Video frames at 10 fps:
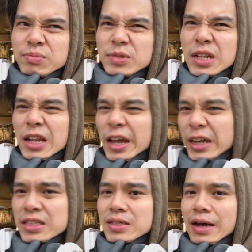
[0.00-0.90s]

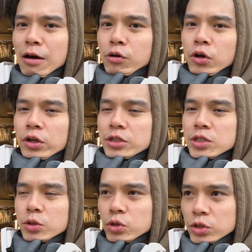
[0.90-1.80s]
light alcoholic
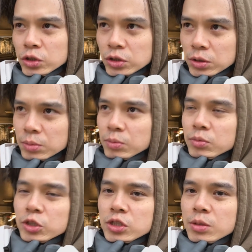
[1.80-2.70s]
solution,
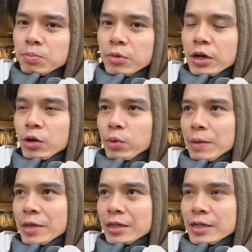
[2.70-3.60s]
just to
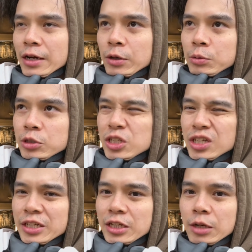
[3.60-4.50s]
wipe that down, just
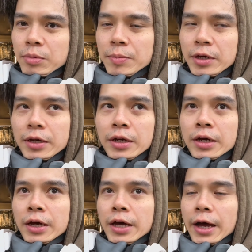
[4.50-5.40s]
clean it up a bit.
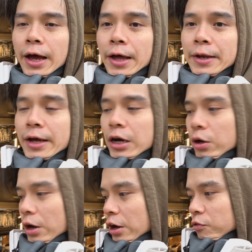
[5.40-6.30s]
And
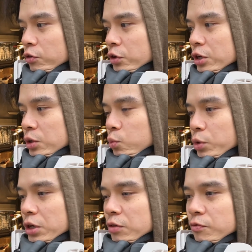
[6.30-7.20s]
now I've gone in
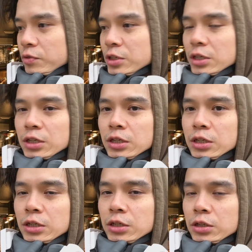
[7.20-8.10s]
with
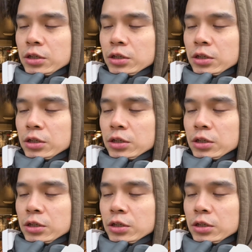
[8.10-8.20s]
the,